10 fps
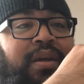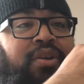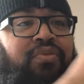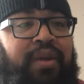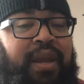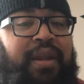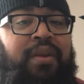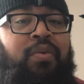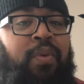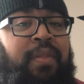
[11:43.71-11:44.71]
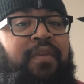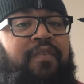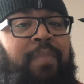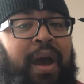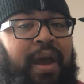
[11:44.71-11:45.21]
created on the
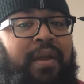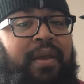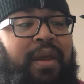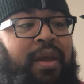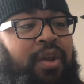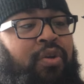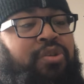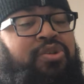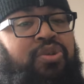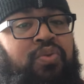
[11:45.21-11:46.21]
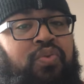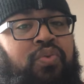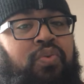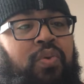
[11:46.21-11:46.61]
spot, and your two